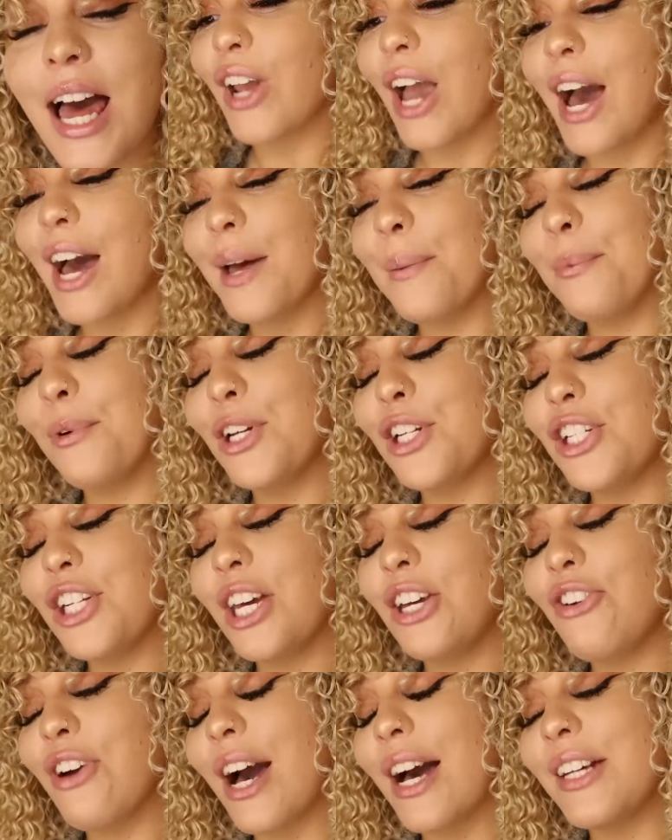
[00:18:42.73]
I
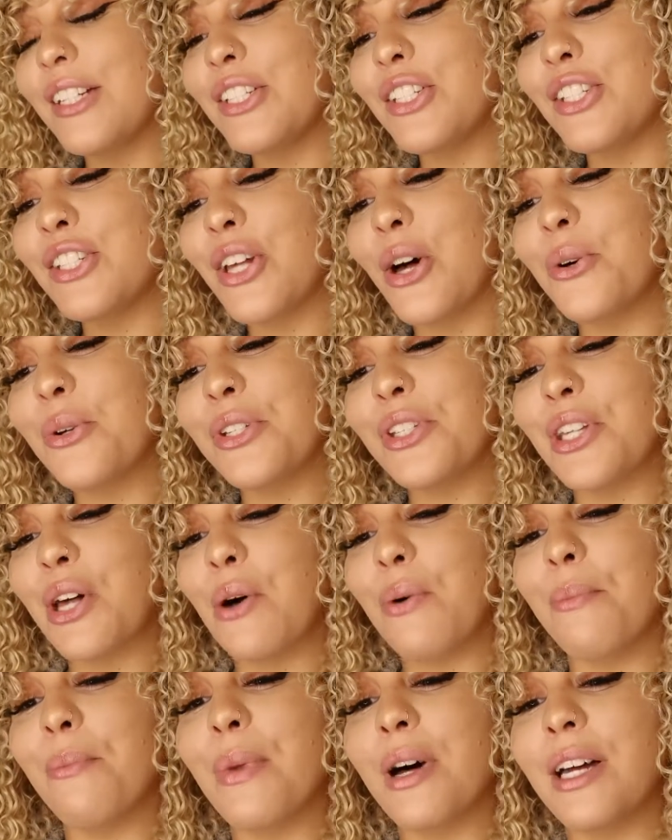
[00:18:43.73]
appreciate you guys
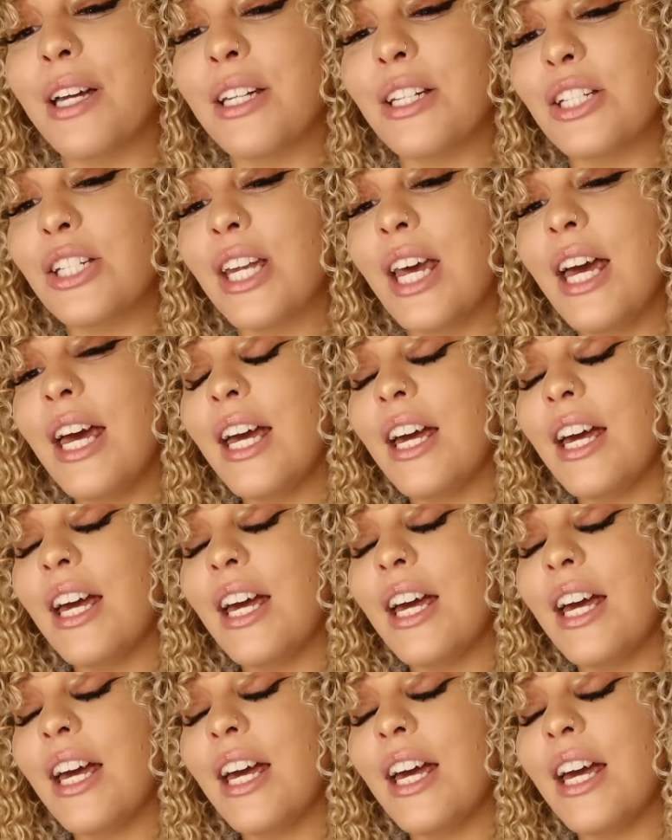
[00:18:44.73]
so much.